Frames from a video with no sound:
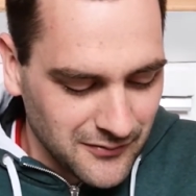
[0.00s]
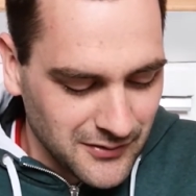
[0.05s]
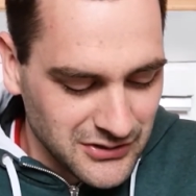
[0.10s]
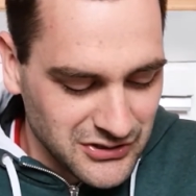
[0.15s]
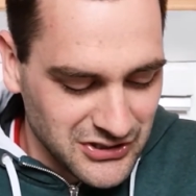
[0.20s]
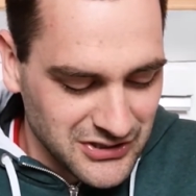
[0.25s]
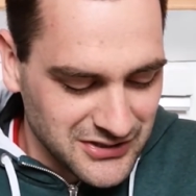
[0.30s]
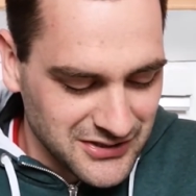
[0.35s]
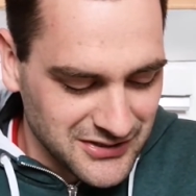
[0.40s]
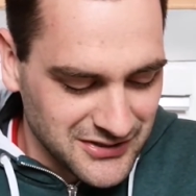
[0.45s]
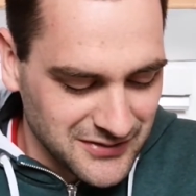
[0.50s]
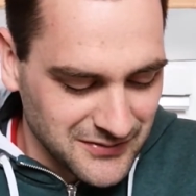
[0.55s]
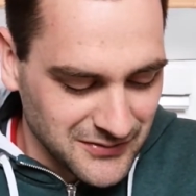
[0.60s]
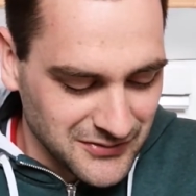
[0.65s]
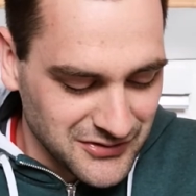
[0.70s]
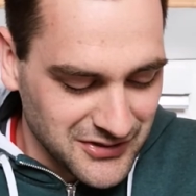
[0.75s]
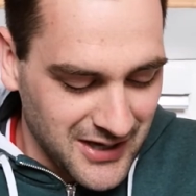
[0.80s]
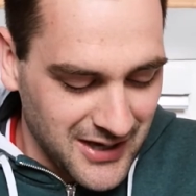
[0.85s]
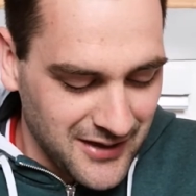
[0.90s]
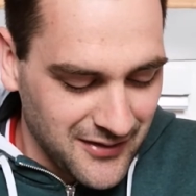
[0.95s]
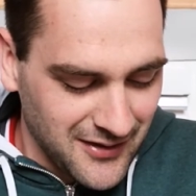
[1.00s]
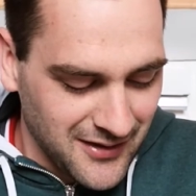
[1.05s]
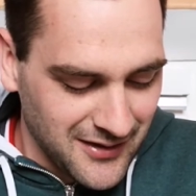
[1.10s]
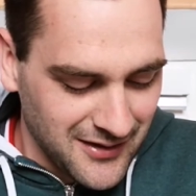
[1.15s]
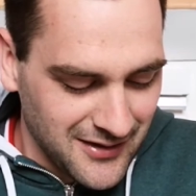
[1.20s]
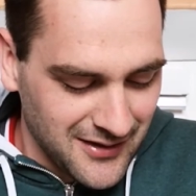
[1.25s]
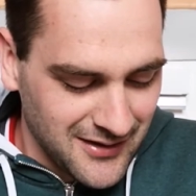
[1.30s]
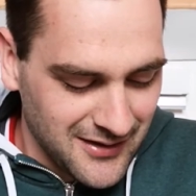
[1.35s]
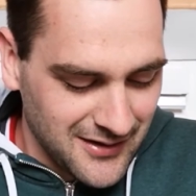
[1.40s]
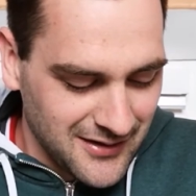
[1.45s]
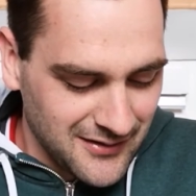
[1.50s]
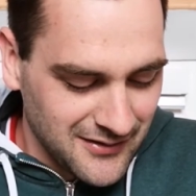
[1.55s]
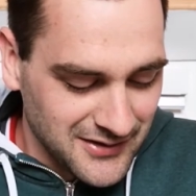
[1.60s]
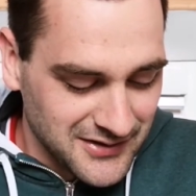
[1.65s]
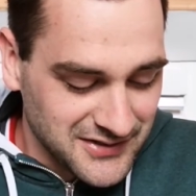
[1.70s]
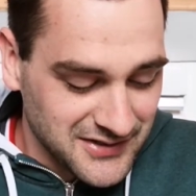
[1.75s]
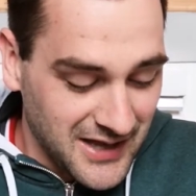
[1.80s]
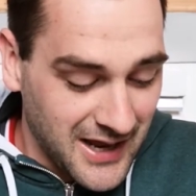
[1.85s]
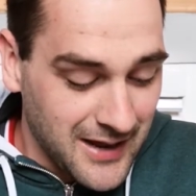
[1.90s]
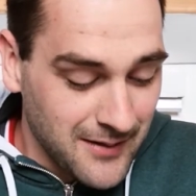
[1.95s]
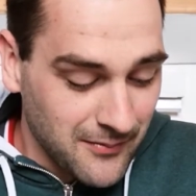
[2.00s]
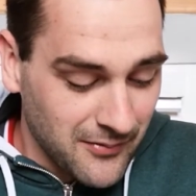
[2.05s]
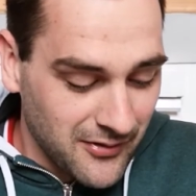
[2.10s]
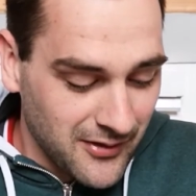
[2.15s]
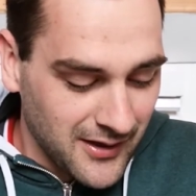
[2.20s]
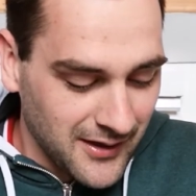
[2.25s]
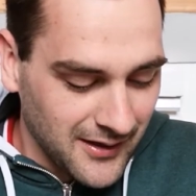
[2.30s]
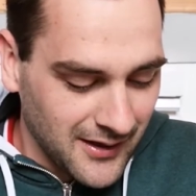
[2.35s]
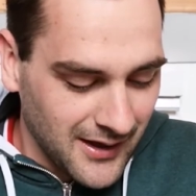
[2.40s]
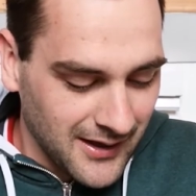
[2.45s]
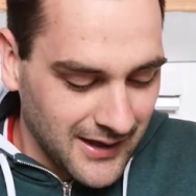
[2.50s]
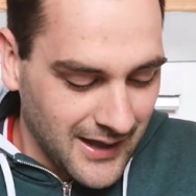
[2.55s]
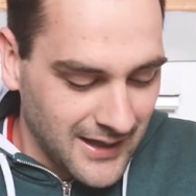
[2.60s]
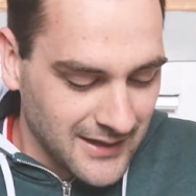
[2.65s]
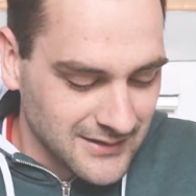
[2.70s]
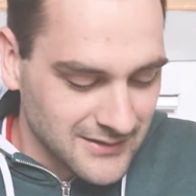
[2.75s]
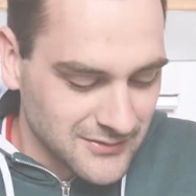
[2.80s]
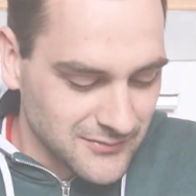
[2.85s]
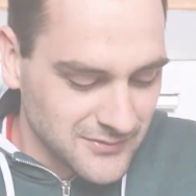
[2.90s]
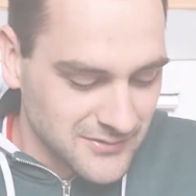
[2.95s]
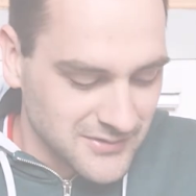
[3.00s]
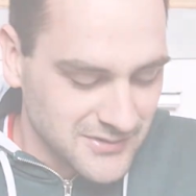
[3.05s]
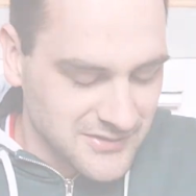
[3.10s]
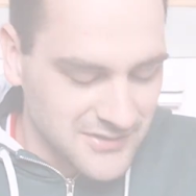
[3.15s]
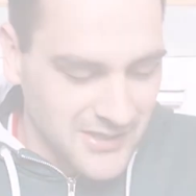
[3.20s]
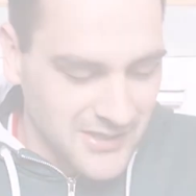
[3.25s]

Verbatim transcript: where Jesus will say the, the same thing again to his